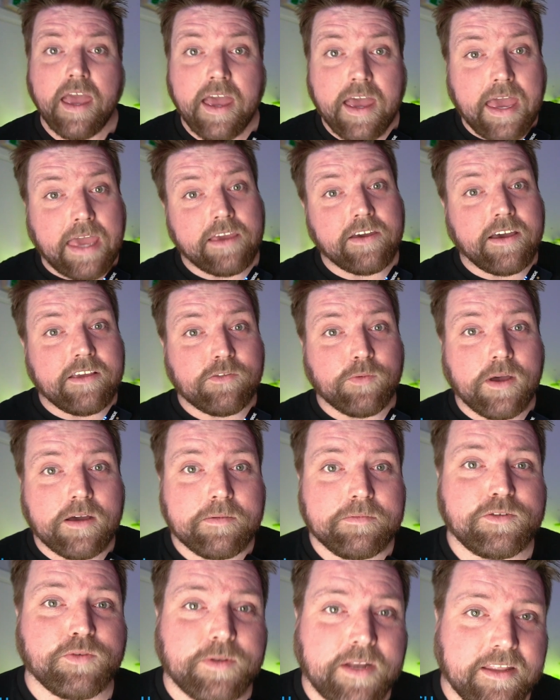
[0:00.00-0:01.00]
Hey guys,
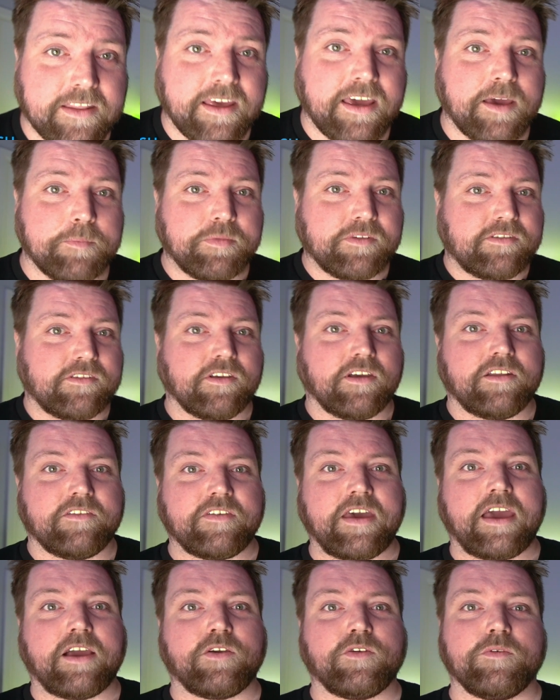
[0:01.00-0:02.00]
welcome to another episode of
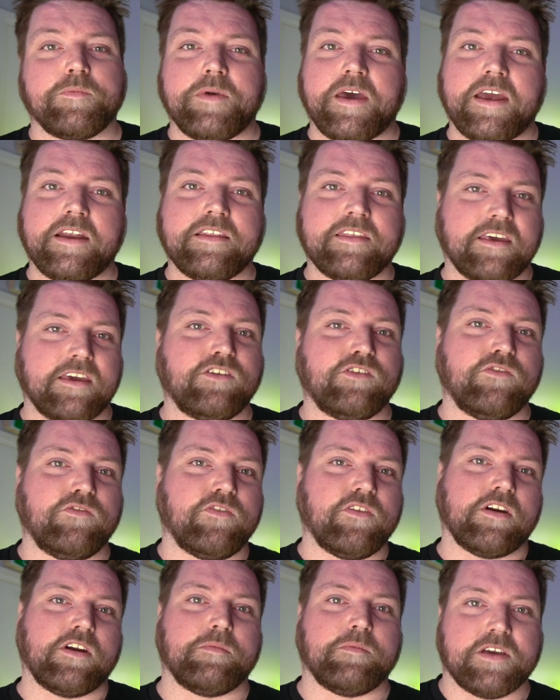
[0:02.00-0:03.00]
Aquamate. Thank you
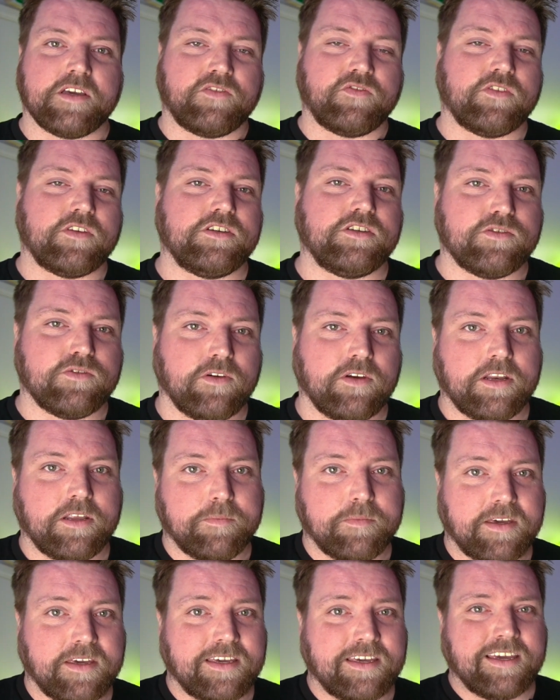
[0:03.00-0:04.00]
very much for
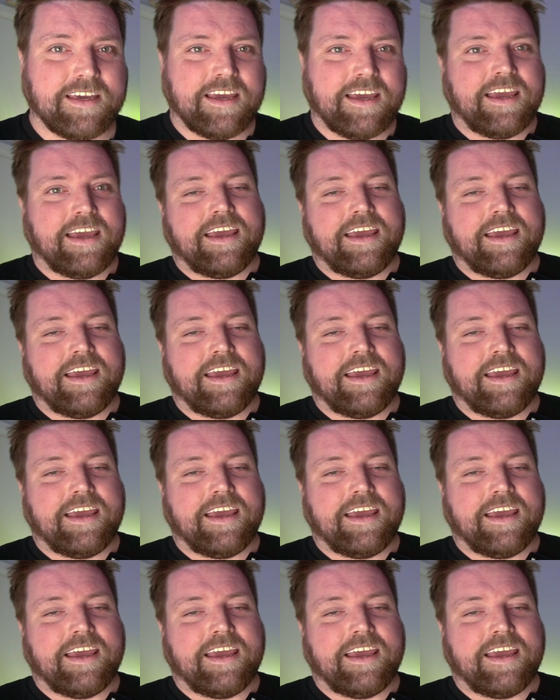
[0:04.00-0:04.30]
joining me.